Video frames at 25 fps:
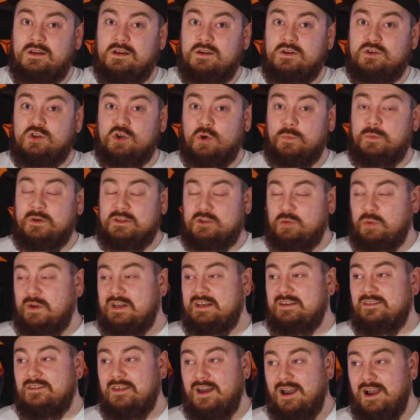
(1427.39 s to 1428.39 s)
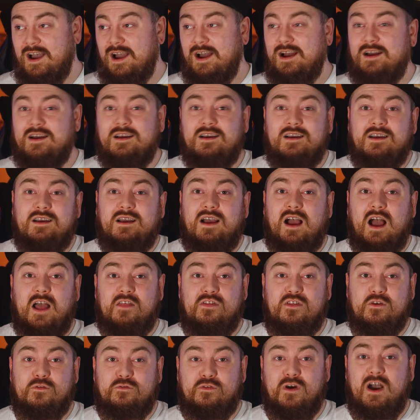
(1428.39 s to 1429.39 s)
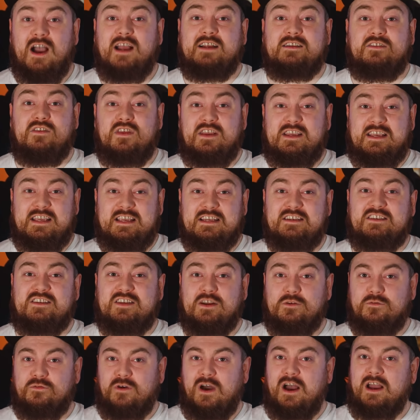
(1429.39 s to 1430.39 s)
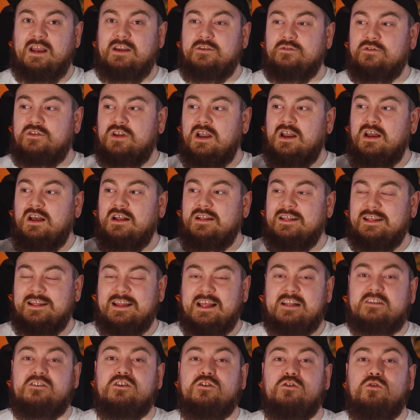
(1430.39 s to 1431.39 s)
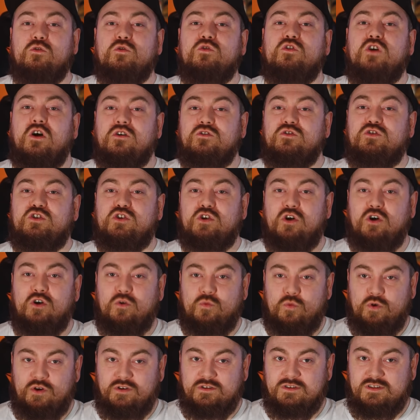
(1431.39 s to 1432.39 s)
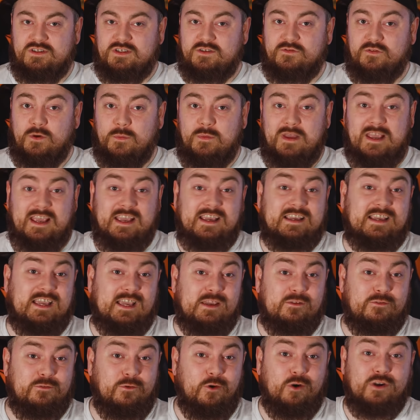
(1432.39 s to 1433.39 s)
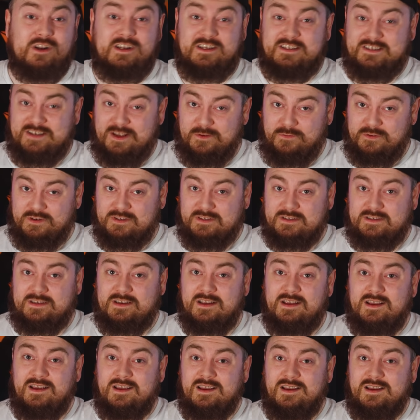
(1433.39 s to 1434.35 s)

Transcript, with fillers: So between that and the fact that he survived literal gunshot wounds from A K forty-sevens,